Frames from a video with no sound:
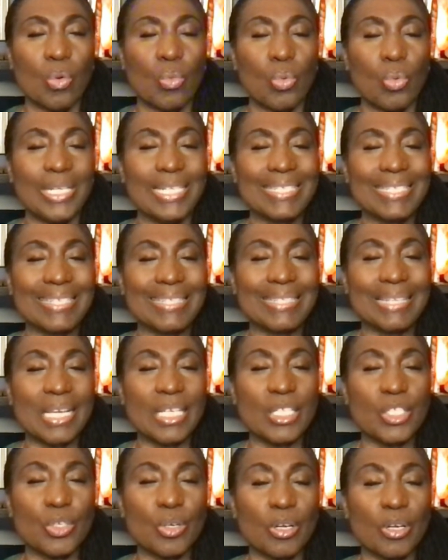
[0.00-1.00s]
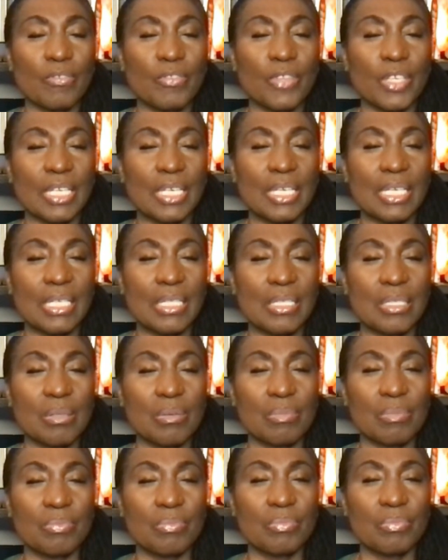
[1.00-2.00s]
What is the nature of the
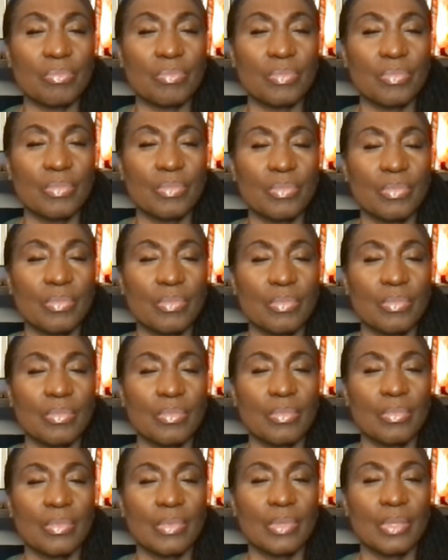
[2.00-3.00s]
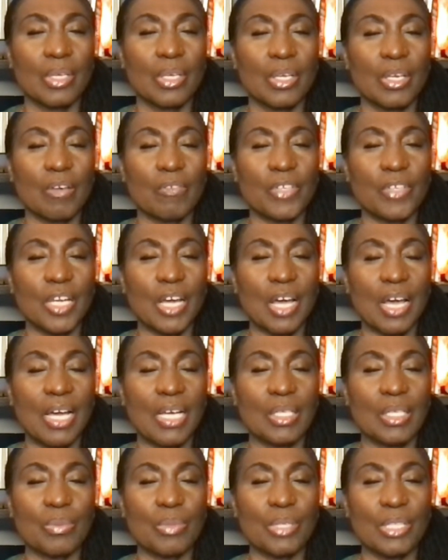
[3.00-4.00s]
kingdom of
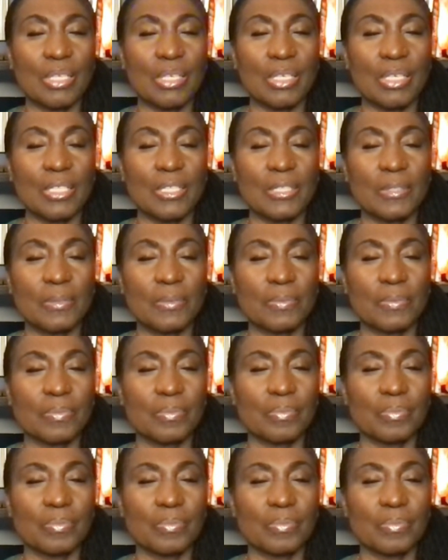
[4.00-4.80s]
God within?